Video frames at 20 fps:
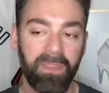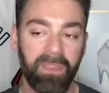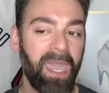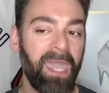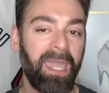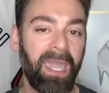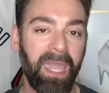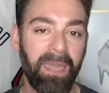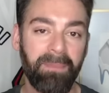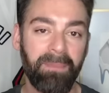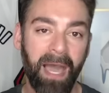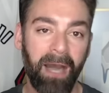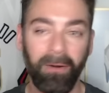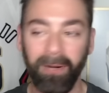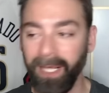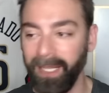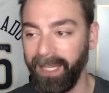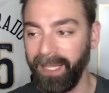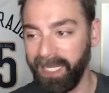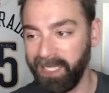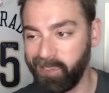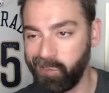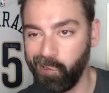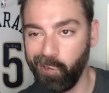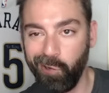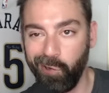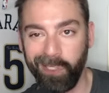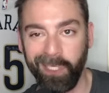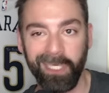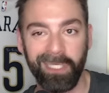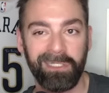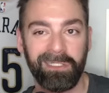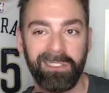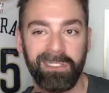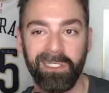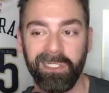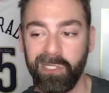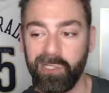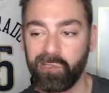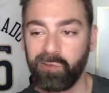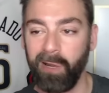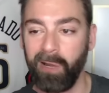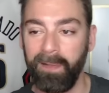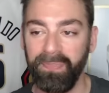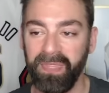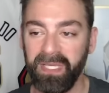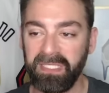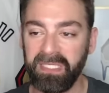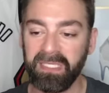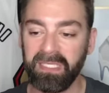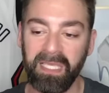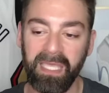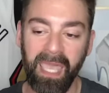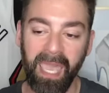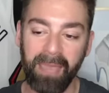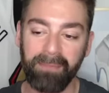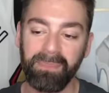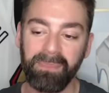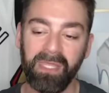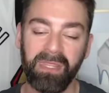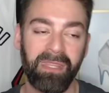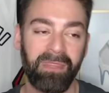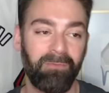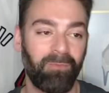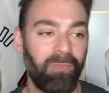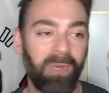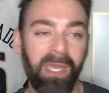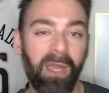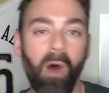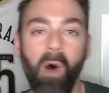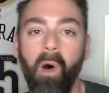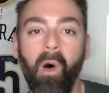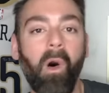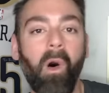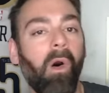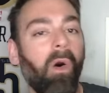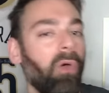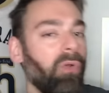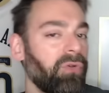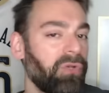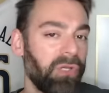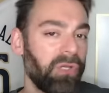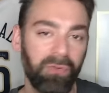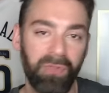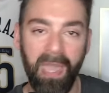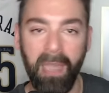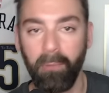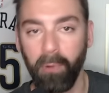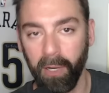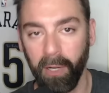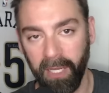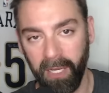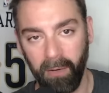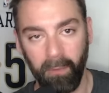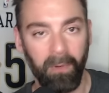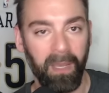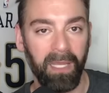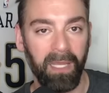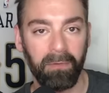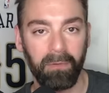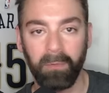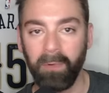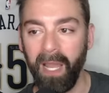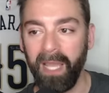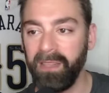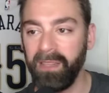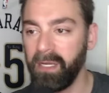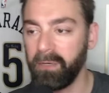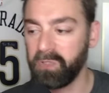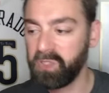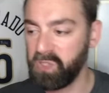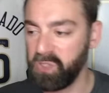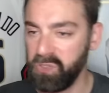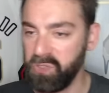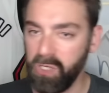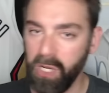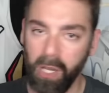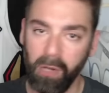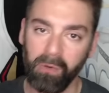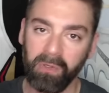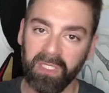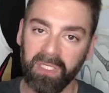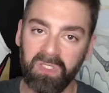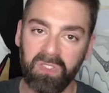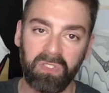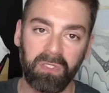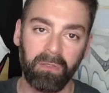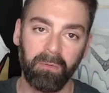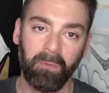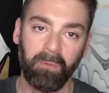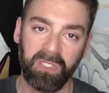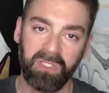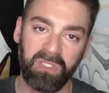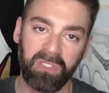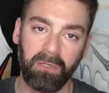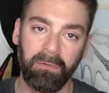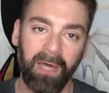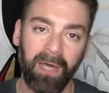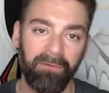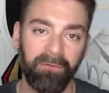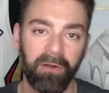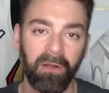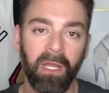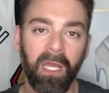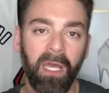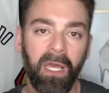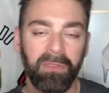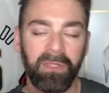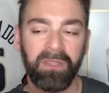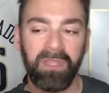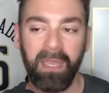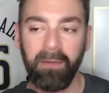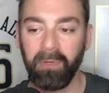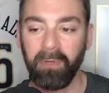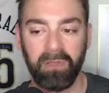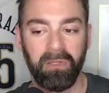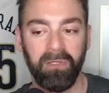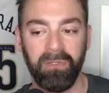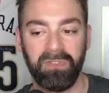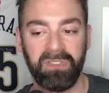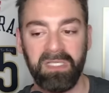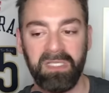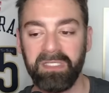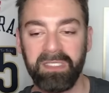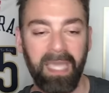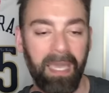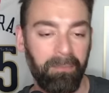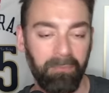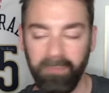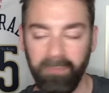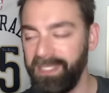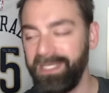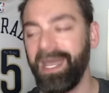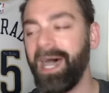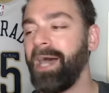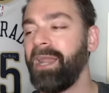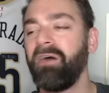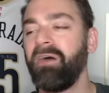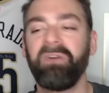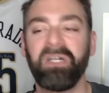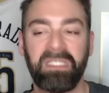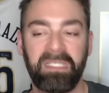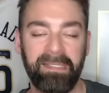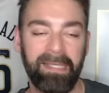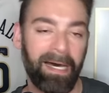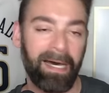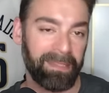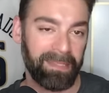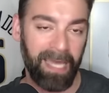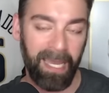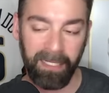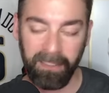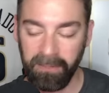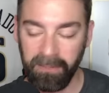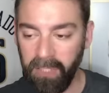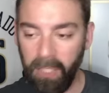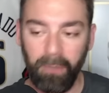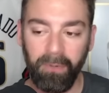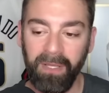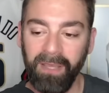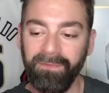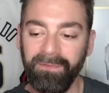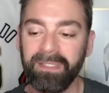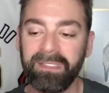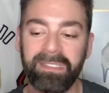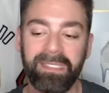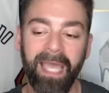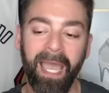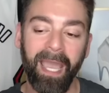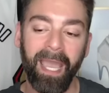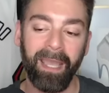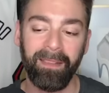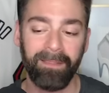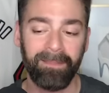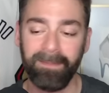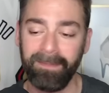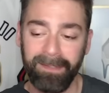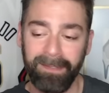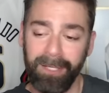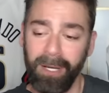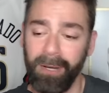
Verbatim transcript: They came out and like took it to Detroit. This is a game that we all knew they were going to win, right? There was no concern whatsoever that they would lose this game. None of us thought that. Don't even say it.